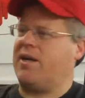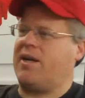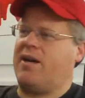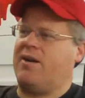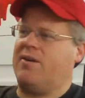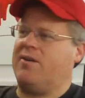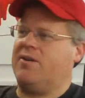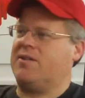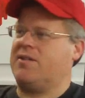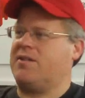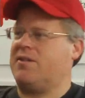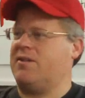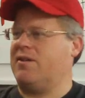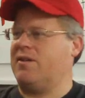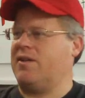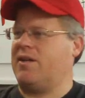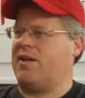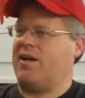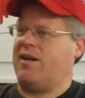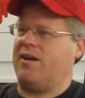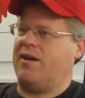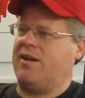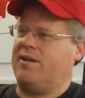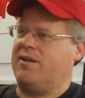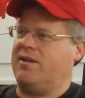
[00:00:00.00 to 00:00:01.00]
out a certain
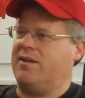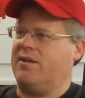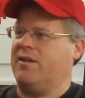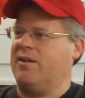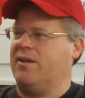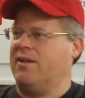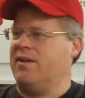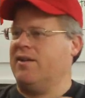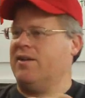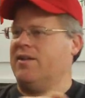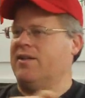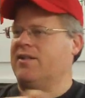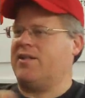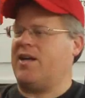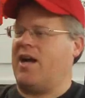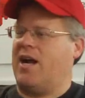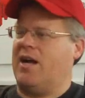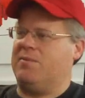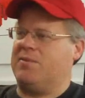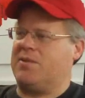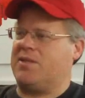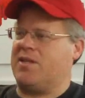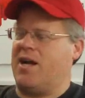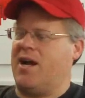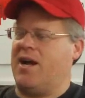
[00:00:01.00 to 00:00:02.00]
kind of time
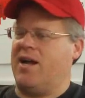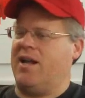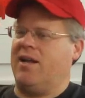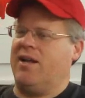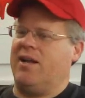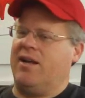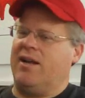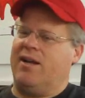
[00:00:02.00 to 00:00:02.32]
slot.